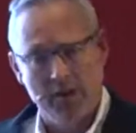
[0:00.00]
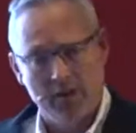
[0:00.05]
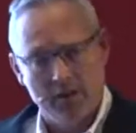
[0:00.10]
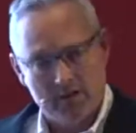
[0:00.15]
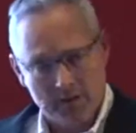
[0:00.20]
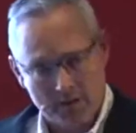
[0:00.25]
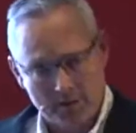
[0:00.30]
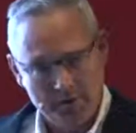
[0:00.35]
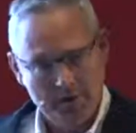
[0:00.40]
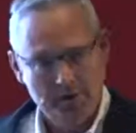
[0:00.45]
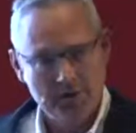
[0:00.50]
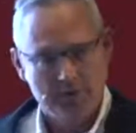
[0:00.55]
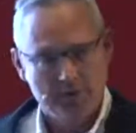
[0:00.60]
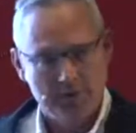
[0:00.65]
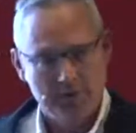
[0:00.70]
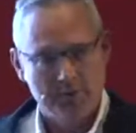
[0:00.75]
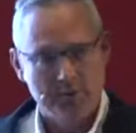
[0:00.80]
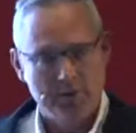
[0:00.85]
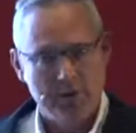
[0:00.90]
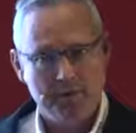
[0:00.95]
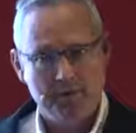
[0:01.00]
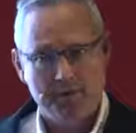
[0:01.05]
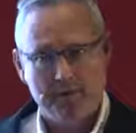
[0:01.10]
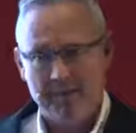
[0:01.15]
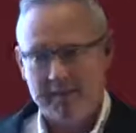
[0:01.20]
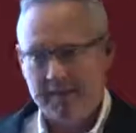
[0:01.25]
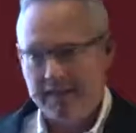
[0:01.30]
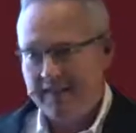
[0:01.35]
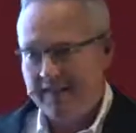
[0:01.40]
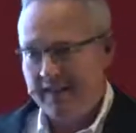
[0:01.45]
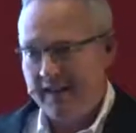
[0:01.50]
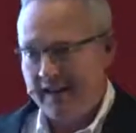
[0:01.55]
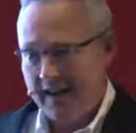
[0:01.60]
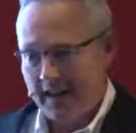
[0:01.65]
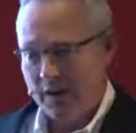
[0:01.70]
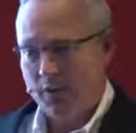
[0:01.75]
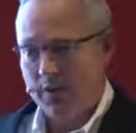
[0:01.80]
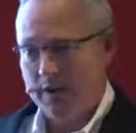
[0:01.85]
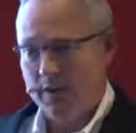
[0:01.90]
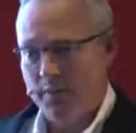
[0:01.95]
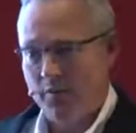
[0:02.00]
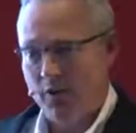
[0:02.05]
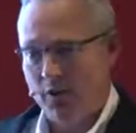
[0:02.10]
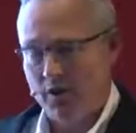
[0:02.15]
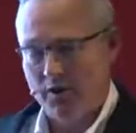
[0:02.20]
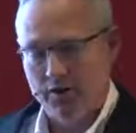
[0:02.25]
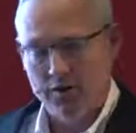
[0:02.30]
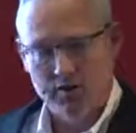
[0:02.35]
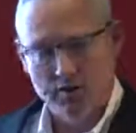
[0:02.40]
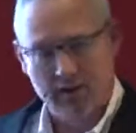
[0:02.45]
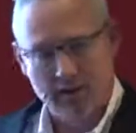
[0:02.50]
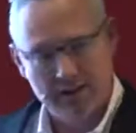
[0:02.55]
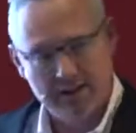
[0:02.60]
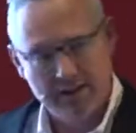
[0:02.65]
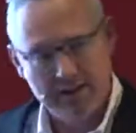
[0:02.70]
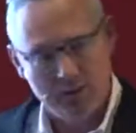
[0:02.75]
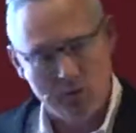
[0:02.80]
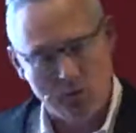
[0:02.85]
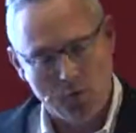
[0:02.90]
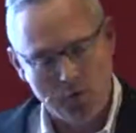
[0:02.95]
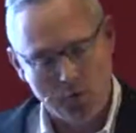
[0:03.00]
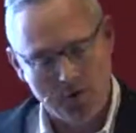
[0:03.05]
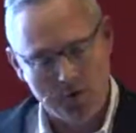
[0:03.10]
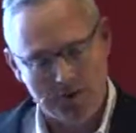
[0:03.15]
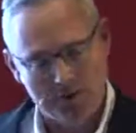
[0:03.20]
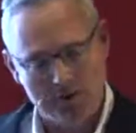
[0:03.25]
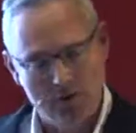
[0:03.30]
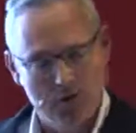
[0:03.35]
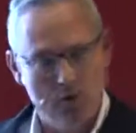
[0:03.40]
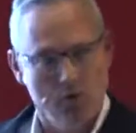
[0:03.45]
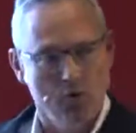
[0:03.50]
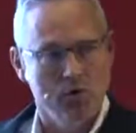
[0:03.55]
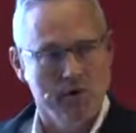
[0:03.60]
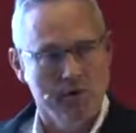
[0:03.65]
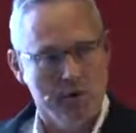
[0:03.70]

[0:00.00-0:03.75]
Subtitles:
some of these risk premiums in that equity block to try and see what was the story,